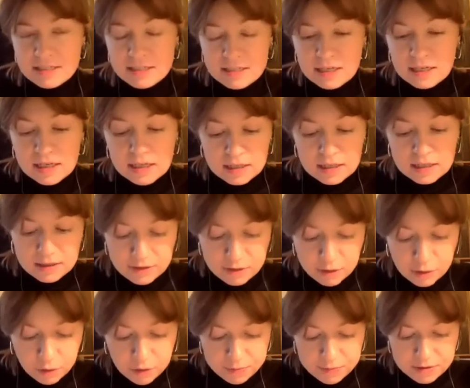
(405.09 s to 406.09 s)
the
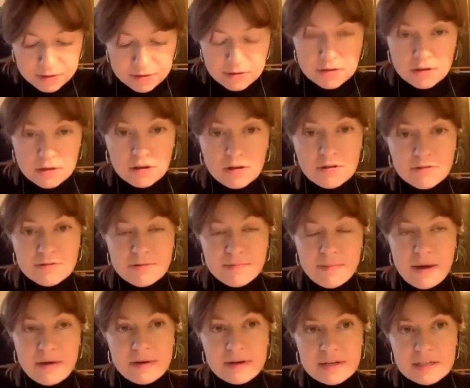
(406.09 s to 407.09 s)
corpus of
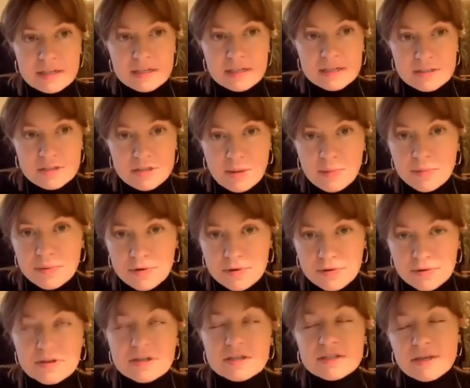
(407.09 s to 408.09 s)
American
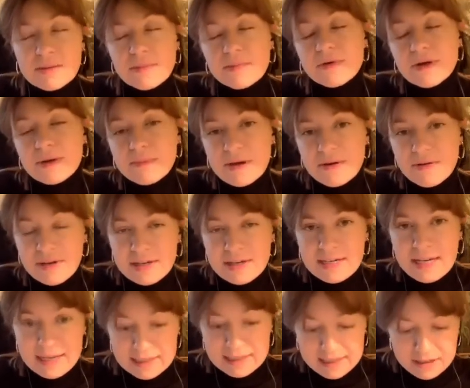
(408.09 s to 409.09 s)
contemporary American
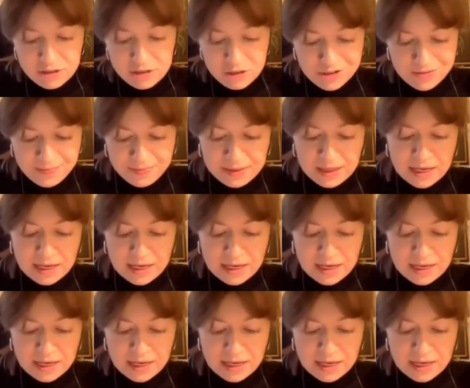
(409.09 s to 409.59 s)
English,